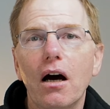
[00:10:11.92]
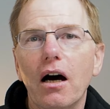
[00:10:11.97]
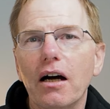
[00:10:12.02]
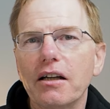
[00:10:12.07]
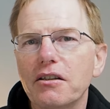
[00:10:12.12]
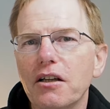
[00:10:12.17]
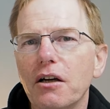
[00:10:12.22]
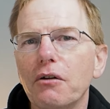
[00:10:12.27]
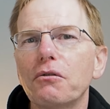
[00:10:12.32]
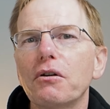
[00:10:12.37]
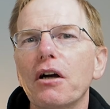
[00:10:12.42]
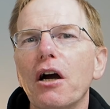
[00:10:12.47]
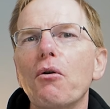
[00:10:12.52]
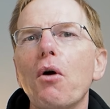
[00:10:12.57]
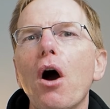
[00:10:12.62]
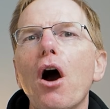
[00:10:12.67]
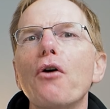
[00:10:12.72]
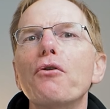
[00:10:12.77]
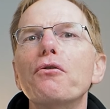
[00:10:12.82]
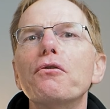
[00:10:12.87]
I don't go
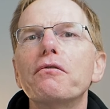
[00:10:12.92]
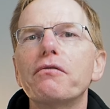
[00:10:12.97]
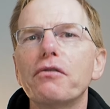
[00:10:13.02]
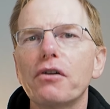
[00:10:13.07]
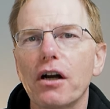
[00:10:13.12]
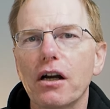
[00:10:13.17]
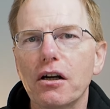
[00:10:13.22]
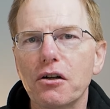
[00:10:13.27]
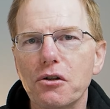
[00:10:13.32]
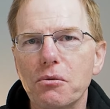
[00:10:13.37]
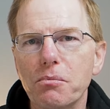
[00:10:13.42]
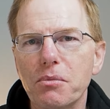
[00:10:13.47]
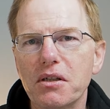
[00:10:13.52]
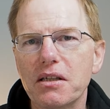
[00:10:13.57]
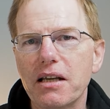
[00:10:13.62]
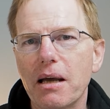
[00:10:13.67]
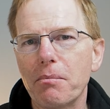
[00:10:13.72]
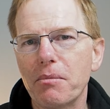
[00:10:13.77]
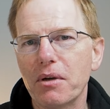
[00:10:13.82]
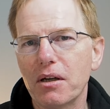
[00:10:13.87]
over
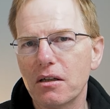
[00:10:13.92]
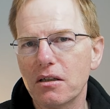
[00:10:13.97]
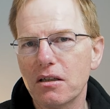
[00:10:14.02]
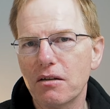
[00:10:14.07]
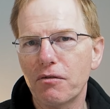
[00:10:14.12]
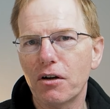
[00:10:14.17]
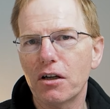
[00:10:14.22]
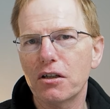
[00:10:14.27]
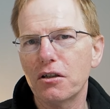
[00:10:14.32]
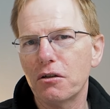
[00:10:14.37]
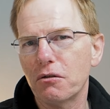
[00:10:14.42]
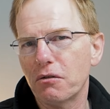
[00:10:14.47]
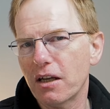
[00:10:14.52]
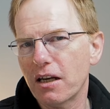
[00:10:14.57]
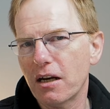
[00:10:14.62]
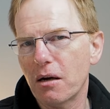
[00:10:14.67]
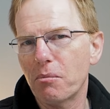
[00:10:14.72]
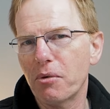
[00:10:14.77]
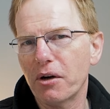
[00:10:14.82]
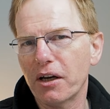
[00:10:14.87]
100%, because if I do,
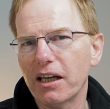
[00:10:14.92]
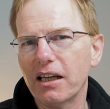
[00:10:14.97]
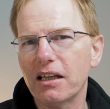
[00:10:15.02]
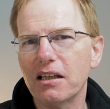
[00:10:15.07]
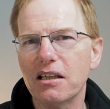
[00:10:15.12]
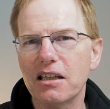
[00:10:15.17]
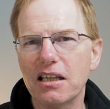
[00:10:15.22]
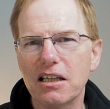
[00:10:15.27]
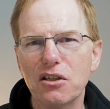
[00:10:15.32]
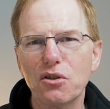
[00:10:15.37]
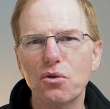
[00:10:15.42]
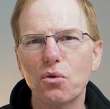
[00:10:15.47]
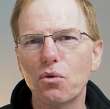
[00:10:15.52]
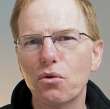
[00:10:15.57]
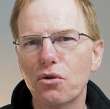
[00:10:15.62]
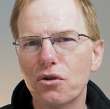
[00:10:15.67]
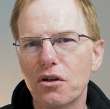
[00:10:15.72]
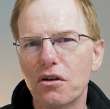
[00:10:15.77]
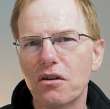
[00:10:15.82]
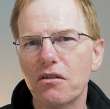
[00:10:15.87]
then I bring in
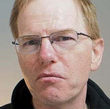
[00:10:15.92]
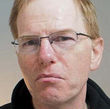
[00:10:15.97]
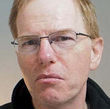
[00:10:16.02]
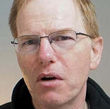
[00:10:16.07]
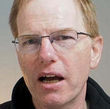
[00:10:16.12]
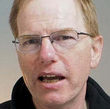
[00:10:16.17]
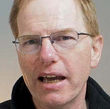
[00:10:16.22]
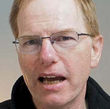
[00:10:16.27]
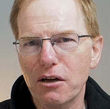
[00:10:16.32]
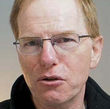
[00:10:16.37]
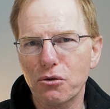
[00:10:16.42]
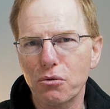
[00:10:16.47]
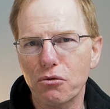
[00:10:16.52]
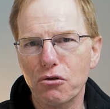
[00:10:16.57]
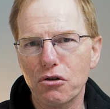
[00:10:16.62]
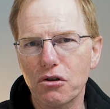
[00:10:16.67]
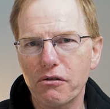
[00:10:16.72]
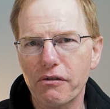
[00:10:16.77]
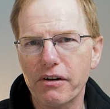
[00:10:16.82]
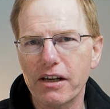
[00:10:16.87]
distortion of my actual
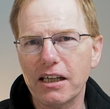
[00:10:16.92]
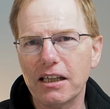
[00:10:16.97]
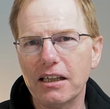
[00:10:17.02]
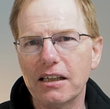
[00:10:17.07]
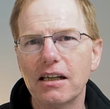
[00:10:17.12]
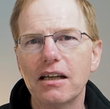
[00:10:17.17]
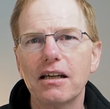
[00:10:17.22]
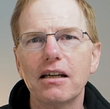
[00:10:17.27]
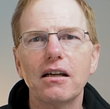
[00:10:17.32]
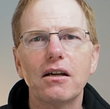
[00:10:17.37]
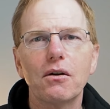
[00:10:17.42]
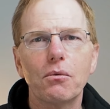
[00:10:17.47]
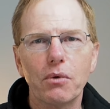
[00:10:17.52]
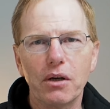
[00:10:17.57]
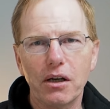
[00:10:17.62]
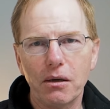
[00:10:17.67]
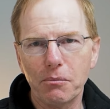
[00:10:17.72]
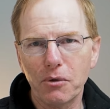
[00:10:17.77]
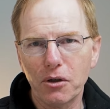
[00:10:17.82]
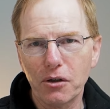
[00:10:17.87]
screen
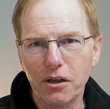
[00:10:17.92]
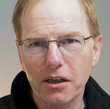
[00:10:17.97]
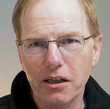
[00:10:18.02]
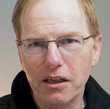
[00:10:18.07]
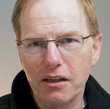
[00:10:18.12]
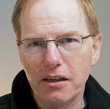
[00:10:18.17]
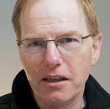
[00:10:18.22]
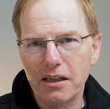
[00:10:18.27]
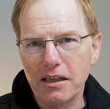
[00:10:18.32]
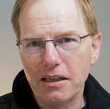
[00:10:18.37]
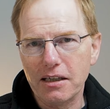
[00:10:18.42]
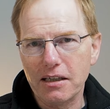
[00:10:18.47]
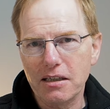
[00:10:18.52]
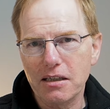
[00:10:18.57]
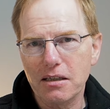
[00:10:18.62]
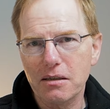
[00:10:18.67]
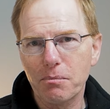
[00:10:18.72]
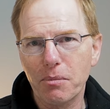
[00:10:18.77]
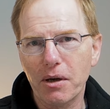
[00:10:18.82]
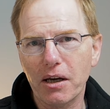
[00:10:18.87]
when I'm looking at
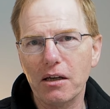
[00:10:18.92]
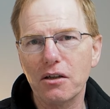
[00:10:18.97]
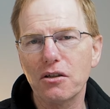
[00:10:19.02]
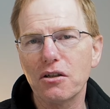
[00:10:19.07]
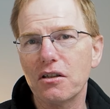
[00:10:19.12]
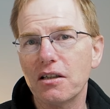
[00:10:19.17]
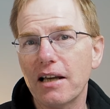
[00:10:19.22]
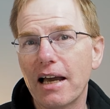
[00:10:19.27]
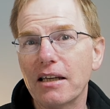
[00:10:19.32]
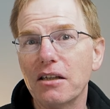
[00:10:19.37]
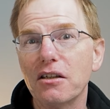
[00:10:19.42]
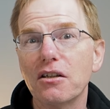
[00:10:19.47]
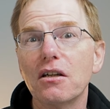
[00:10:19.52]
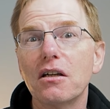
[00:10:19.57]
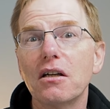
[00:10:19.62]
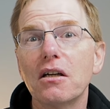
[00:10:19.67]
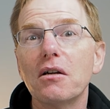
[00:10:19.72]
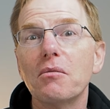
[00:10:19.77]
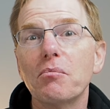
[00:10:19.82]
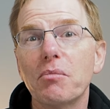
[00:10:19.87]
these pictures, and
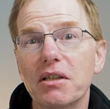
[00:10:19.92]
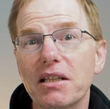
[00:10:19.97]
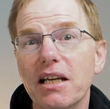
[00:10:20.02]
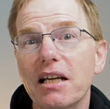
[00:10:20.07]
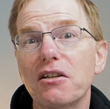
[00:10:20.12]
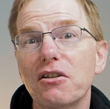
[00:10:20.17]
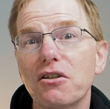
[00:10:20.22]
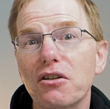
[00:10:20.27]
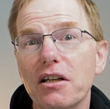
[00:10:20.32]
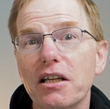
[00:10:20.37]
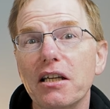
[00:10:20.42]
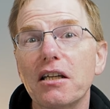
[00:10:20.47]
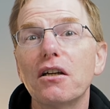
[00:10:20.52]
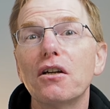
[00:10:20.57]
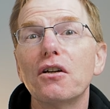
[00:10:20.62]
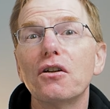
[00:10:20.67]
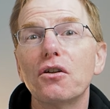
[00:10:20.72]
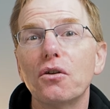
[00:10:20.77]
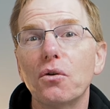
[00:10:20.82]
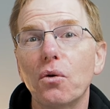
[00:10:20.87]
potentially
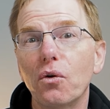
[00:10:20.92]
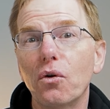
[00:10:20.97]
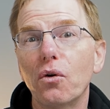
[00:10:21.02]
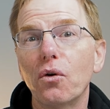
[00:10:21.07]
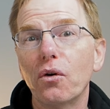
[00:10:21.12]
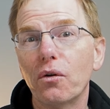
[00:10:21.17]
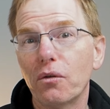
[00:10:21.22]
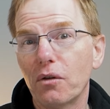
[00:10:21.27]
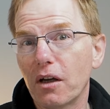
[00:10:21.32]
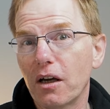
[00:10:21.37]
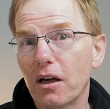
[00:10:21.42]
your